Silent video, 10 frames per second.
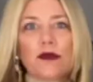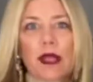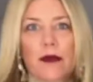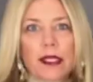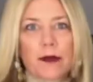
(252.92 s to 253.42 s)

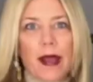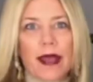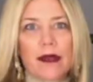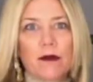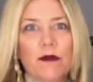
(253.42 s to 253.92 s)
low on your
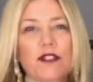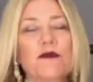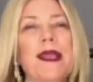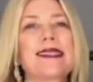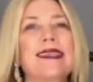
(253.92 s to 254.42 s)
bottom, which
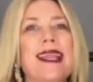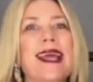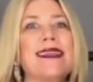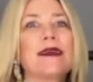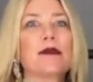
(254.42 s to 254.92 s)
makes it
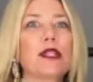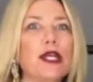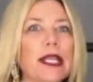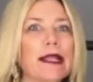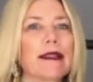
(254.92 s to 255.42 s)
end up
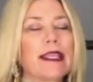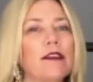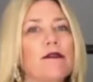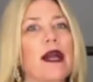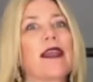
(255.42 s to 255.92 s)
looking like
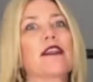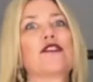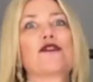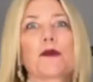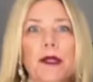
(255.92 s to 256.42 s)
you've got a
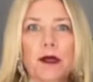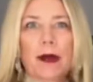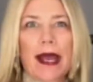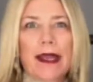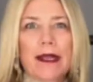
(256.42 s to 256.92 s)
droopier
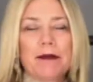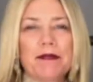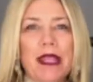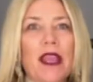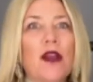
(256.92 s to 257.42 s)
bottom,
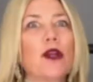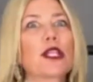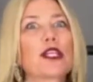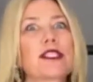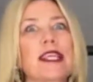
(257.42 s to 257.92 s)
or
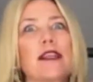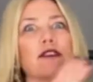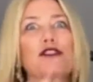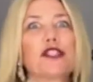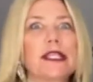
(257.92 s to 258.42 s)
it looks like
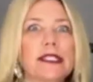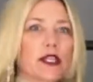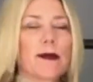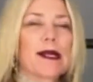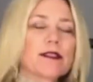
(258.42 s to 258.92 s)
your jeans
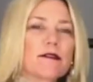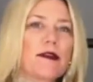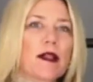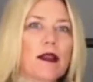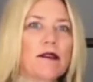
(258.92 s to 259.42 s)
are about to
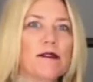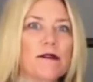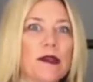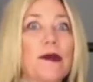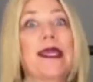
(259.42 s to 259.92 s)
fall off
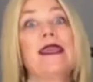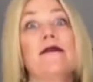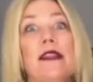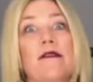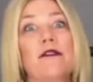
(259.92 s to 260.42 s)
of you,
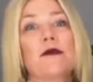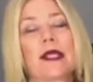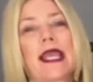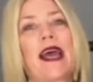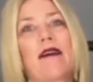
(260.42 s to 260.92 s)
even if you
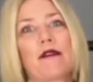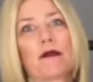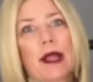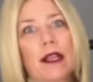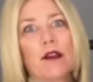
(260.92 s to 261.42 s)
really have the
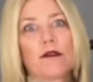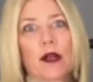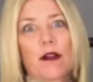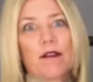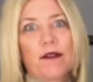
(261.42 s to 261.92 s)
right
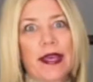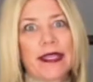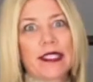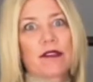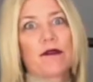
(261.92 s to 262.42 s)
overall
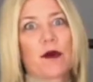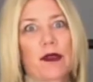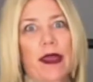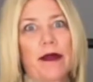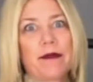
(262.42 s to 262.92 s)
fit for
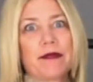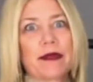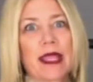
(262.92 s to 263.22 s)
them.